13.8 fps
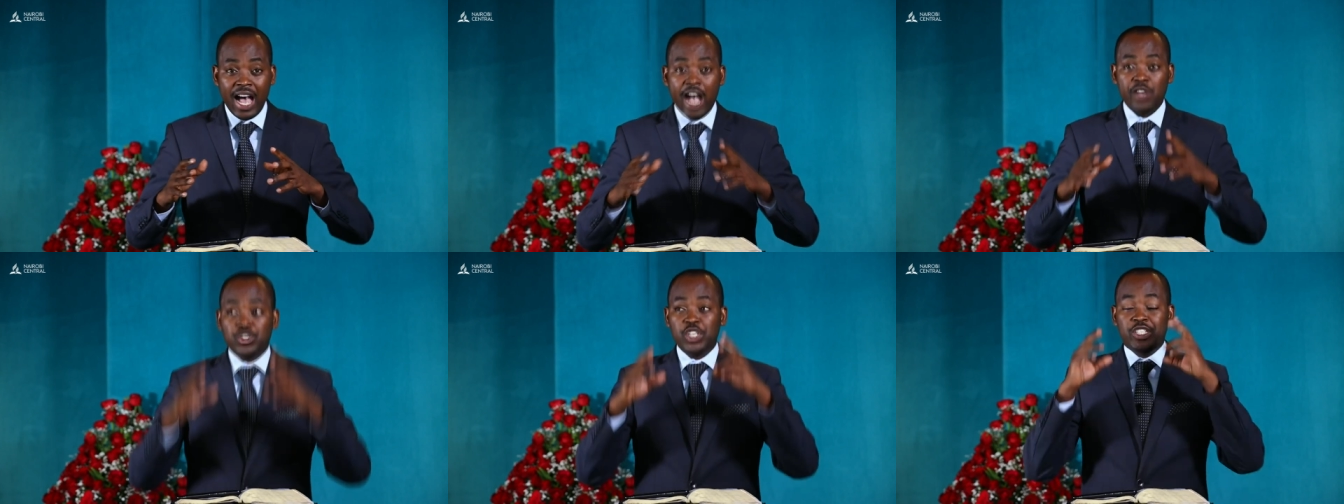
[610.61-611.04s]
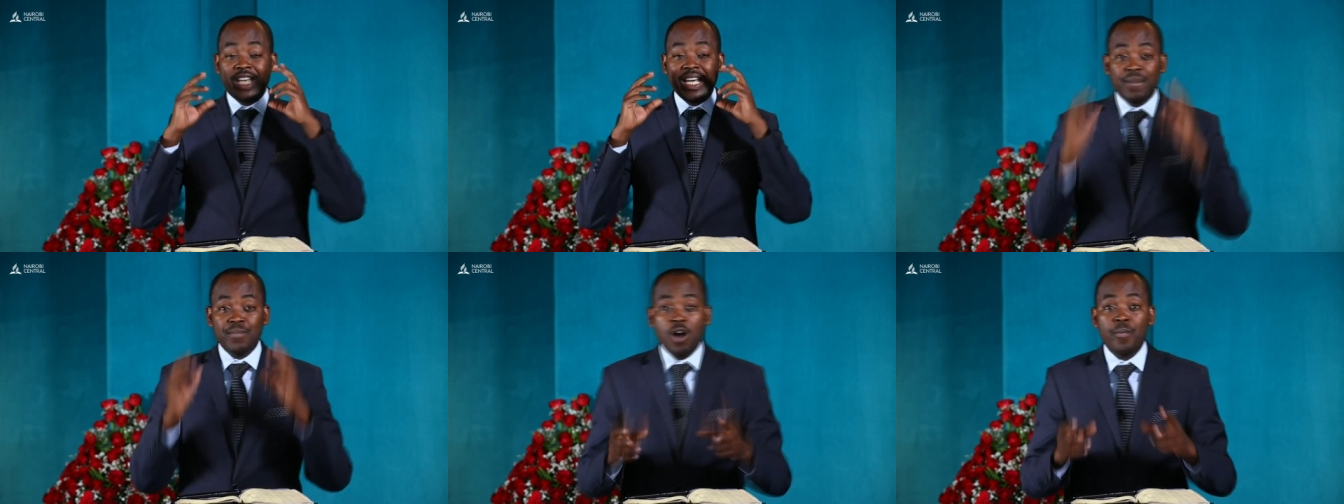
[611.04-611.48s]
as you
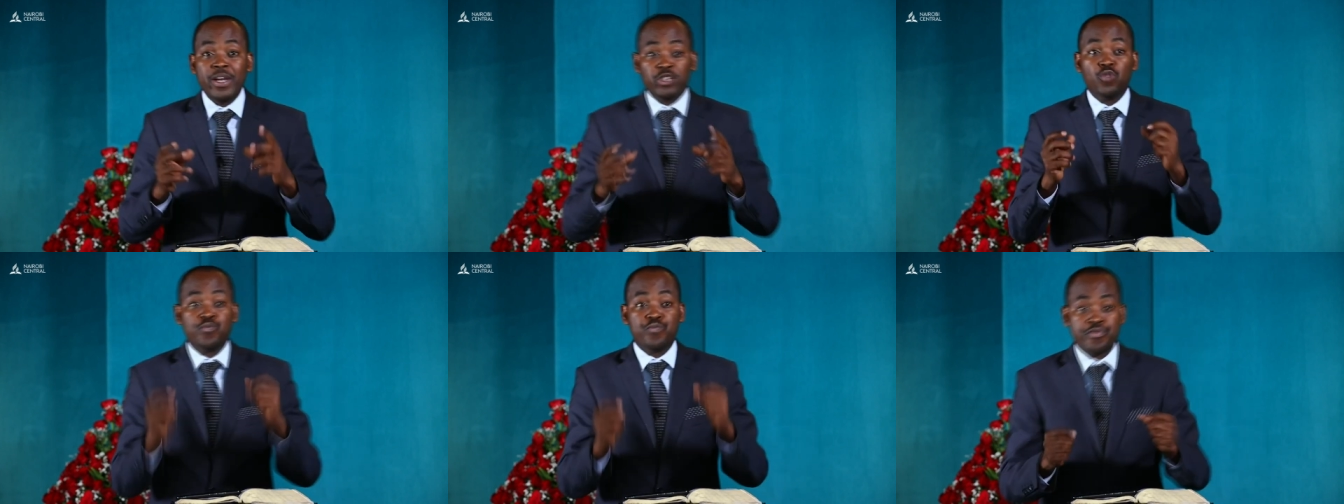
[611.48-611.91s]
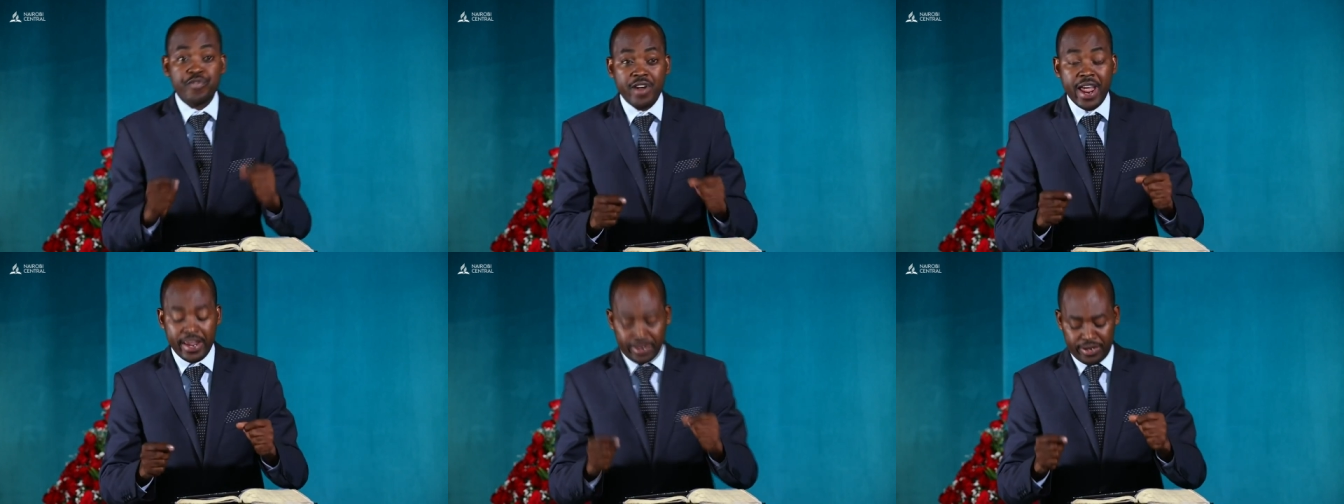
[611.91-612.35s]
take a moment to
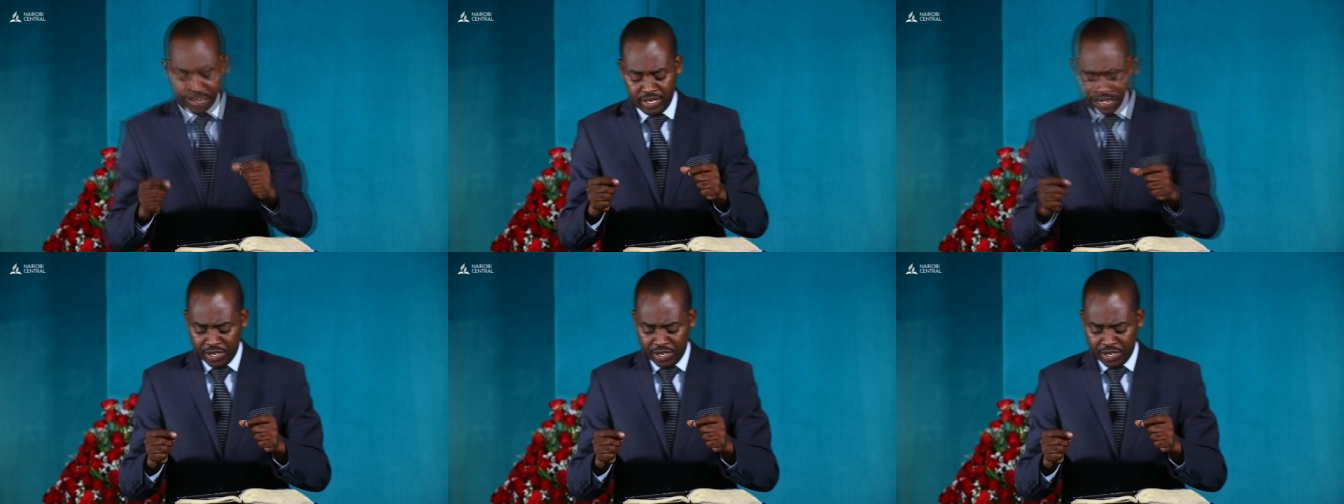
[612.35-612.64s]
pray